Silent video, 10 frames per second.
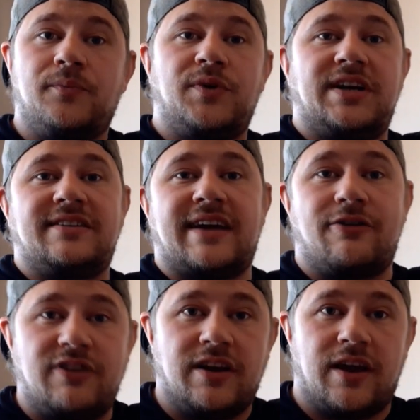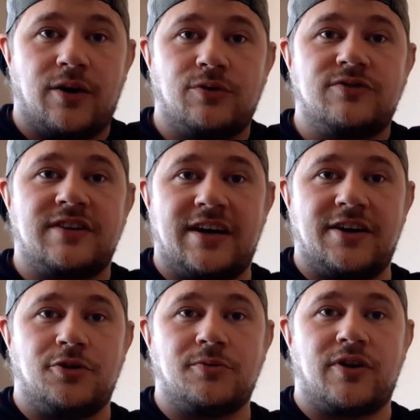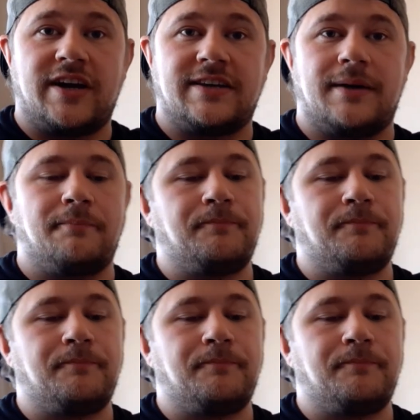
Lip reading: We need to get rid of those and upgrade them.